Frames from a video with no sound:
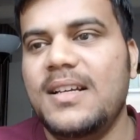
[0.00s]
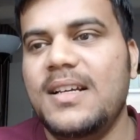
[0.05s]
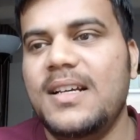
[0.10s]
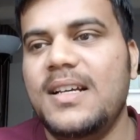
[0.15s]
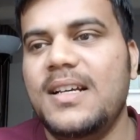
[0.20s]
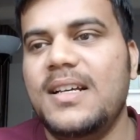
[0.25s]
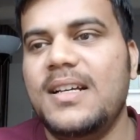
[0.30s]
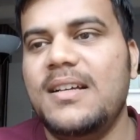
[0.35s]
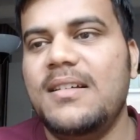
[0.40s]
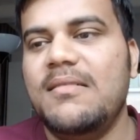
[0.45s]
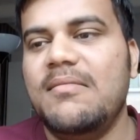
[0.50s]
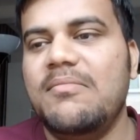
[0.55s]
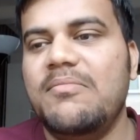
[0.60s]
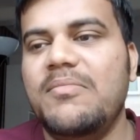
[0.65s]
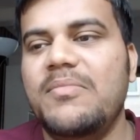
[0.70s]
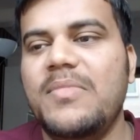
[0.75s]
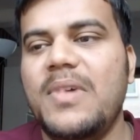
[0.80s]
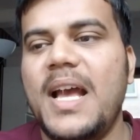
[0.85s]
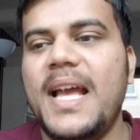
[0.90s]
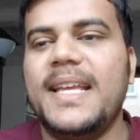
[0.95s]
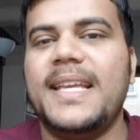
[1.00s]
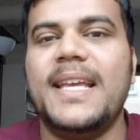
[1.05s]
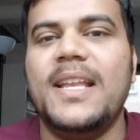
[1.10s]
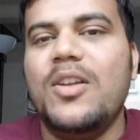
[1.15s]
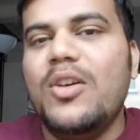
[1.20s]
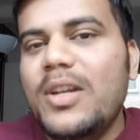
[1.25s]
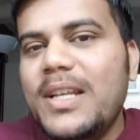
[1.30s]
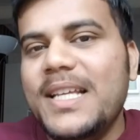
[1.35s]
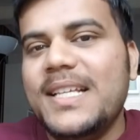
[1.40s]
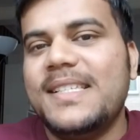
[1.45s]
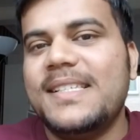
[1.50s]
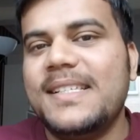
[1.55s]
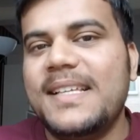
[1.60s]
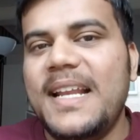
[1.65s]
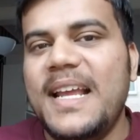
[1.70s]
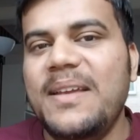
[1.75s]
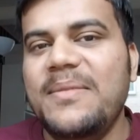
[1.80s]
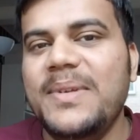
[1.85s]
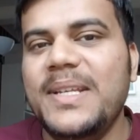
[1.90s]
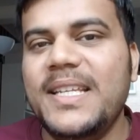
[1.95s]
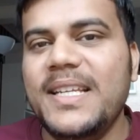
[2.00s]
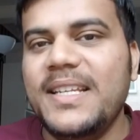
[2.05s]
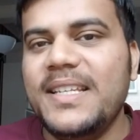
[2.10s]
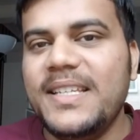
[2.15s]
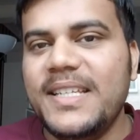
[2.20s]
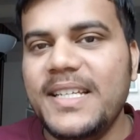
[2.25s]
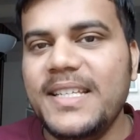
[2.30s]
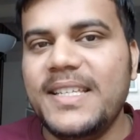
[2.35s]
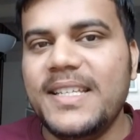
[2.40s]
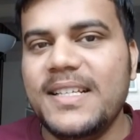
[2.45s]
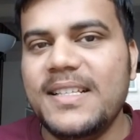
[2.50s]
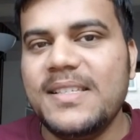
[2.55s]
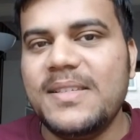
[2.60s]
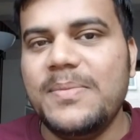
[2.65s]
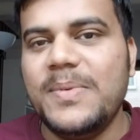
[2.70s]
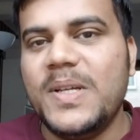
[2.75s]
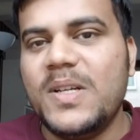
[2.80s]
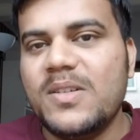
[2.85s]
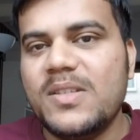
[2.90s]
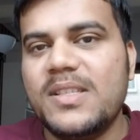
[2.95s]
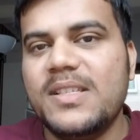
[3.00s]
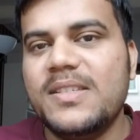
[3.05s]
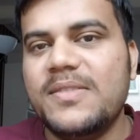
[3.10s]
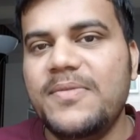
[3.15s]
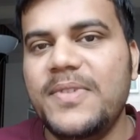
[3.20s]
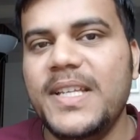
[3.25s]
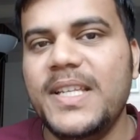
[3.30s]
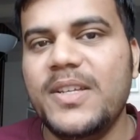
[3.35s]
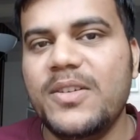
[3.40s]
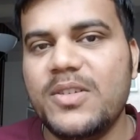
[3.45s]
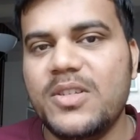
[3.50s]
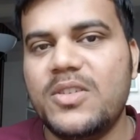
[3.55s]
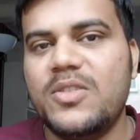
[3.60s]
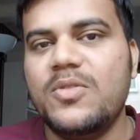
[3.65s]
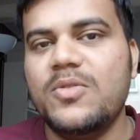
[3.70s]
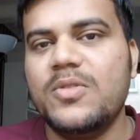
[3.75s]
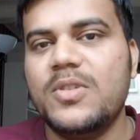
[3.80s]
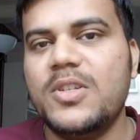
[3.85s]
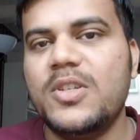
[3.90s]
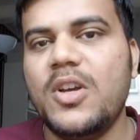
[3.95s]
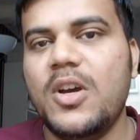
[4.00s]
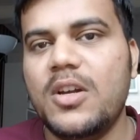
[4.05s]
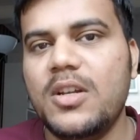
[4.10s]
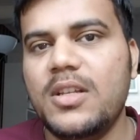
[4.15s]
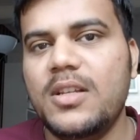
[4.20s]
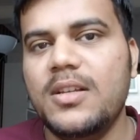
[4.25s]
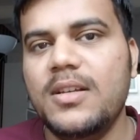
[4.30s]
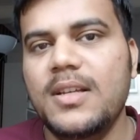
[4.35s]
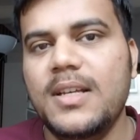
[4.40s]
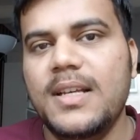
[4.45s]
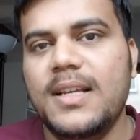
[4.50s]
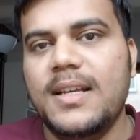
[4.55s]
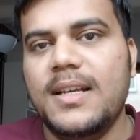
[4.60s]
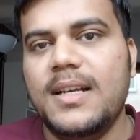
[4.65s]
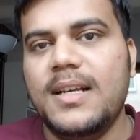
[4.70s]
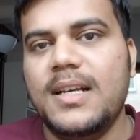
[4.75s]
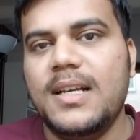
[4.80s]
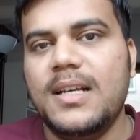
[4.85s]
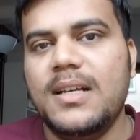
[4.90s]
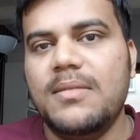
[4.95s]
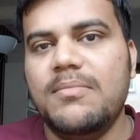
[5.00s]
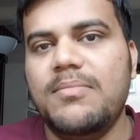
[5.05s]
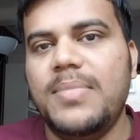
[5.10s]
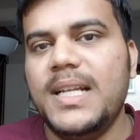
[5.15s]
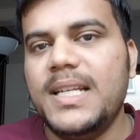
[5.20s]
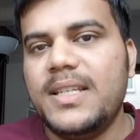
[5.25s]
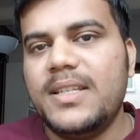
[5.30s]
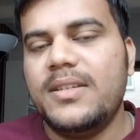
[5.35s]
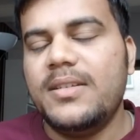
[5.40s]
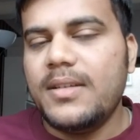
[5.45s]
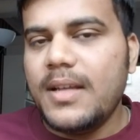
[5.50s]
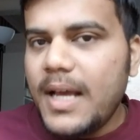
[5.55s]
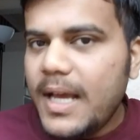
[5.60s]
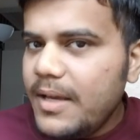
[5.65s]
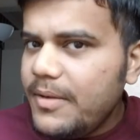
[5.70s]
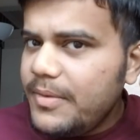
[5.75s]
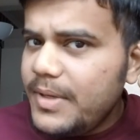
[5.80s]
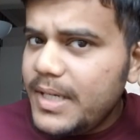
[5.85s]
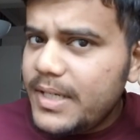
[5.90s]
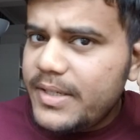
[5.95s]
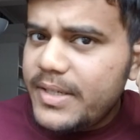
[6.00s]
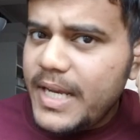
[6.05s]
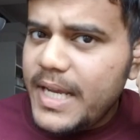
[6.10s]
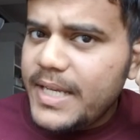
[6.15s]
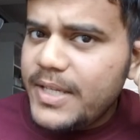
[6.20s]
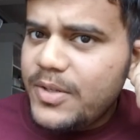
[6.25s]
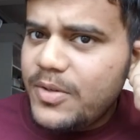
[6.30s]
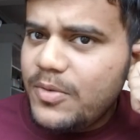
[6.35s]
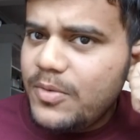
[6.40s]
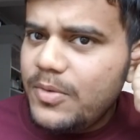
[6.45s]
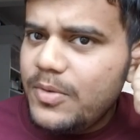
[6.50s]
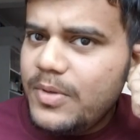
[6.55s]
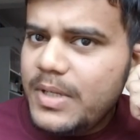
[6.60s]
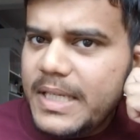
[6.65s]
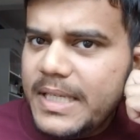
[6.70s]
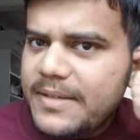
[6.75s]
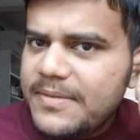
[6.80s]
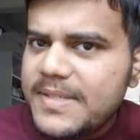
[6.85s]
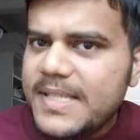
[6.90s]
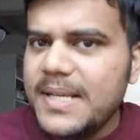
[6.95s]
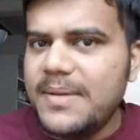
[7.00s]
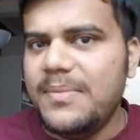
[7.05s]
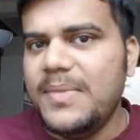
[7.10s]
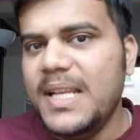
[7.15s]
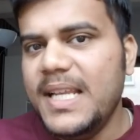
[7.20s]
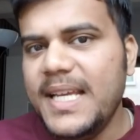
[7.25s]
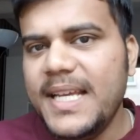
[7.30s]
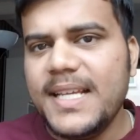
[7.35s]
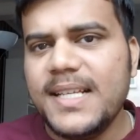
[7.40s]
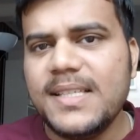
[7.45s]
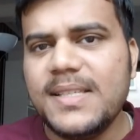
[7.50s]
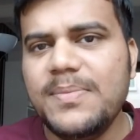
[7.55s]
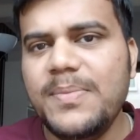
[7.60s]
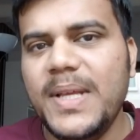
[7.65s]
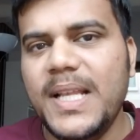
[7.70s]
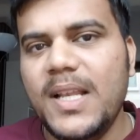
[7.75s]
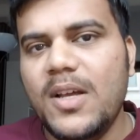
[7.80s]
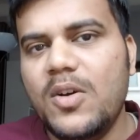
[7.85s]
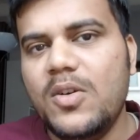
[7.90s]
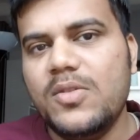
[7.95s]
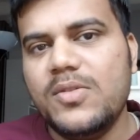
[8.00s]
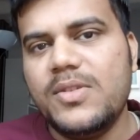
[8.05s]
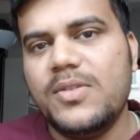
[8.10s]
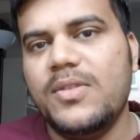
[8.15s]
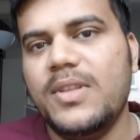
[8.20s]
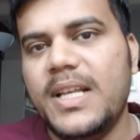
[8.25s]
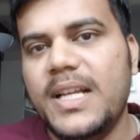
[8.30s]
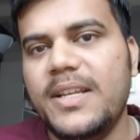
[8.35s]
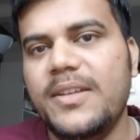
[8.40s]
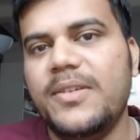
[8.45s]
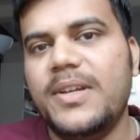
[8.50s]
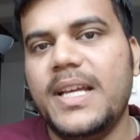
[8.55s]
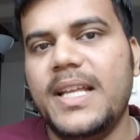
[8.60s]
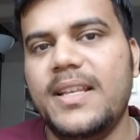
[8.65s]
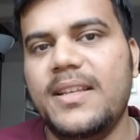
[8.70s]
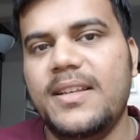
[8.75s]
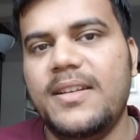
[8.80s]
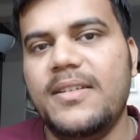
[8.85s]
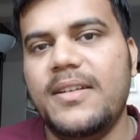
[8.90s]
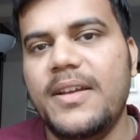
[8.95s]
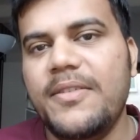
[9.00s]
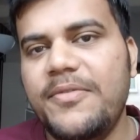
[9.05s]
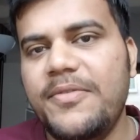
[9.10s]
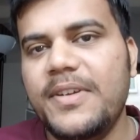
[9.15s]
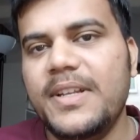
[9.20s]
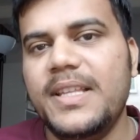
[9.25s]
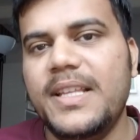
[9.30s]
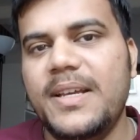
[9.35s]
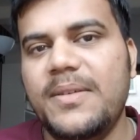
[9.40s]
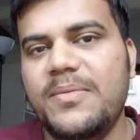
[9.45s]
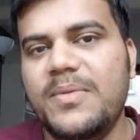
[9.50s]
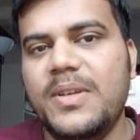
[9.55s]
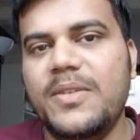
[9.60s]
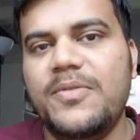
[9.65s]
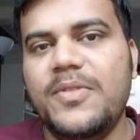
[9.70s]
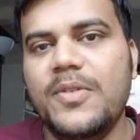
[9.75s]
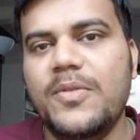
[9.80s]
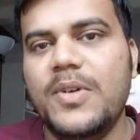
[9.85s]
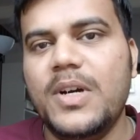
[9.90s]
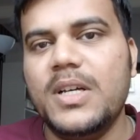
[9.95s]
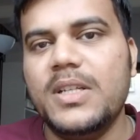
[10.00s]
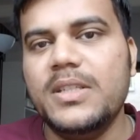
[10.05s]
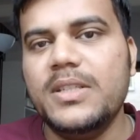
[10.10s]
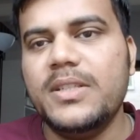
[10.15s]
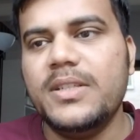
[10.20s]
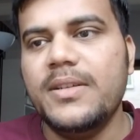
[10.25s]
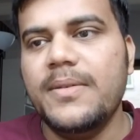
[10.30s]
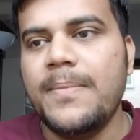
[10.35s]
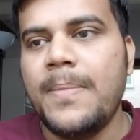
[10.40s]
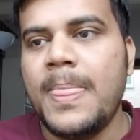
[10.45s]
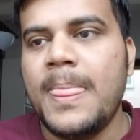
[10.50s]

I cannot describe it in details because this video is too short, but I will try to leave some links below so that you can refer them if you want.